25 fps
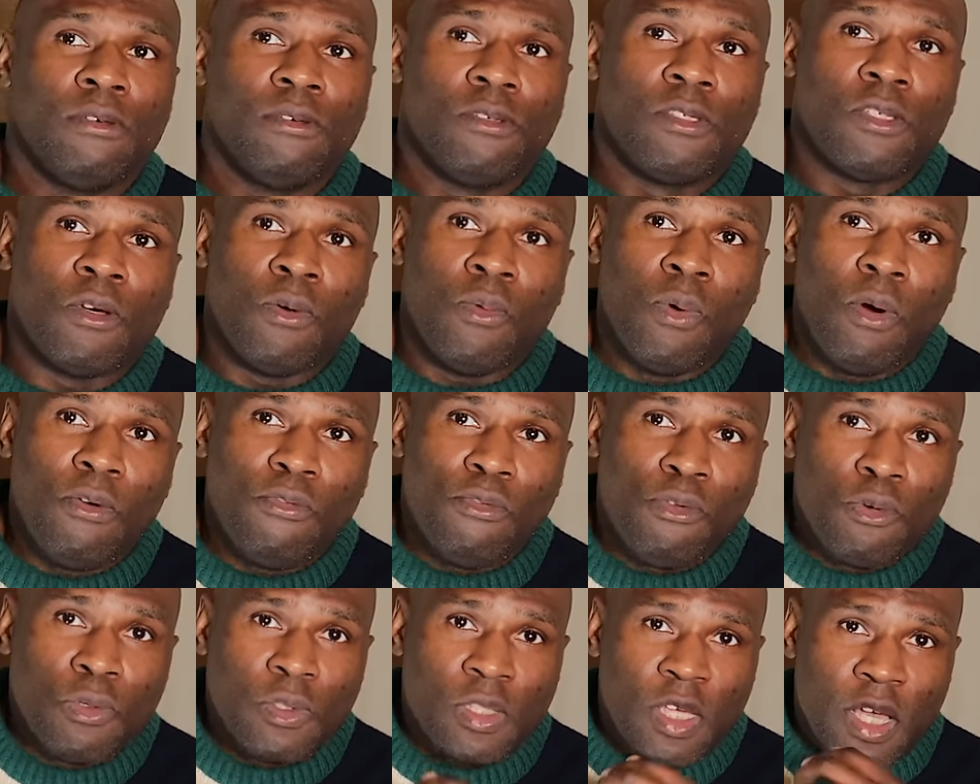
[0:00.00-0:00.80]
So
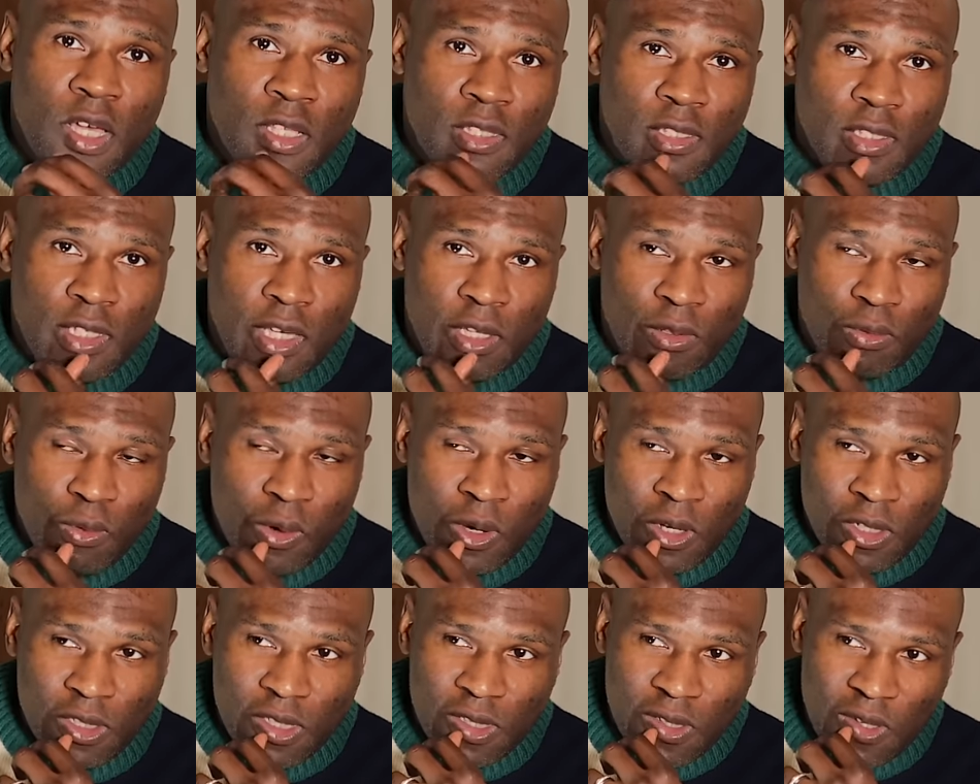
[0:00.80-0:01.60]
what Full Sutton said
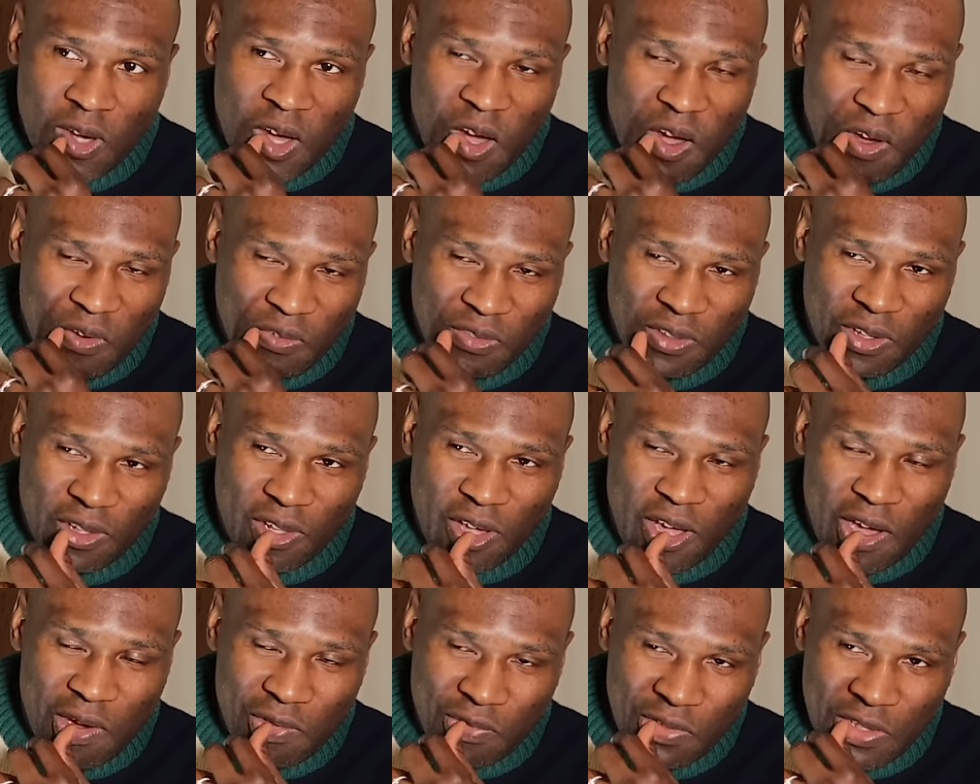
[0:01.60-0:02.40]
was, after
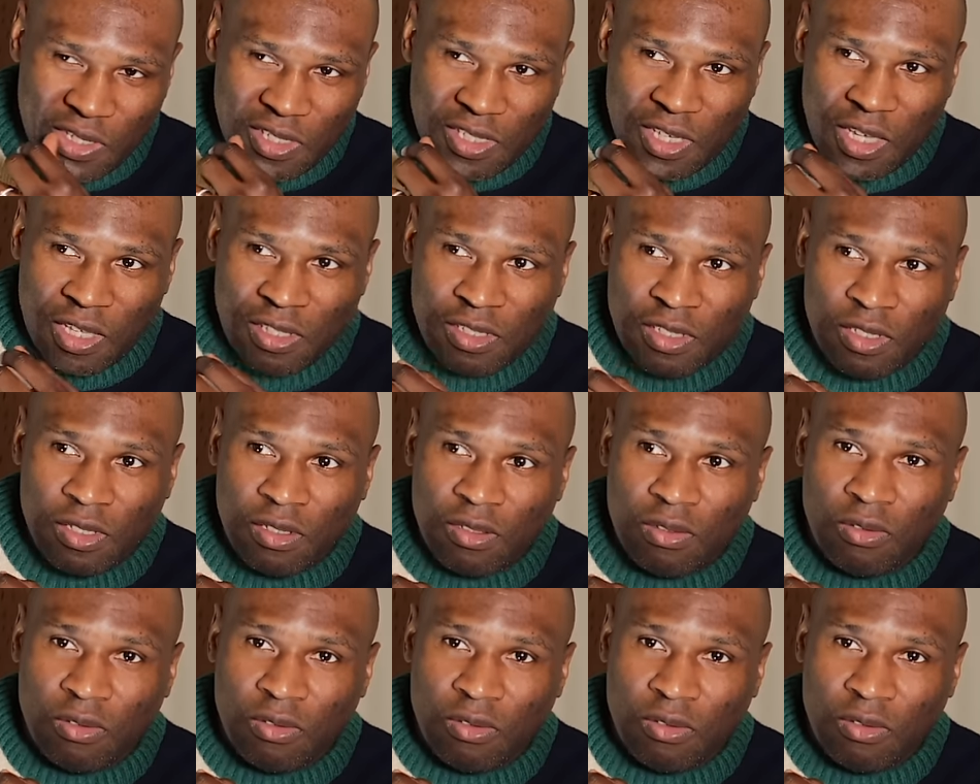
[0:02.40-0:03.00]
the governor said,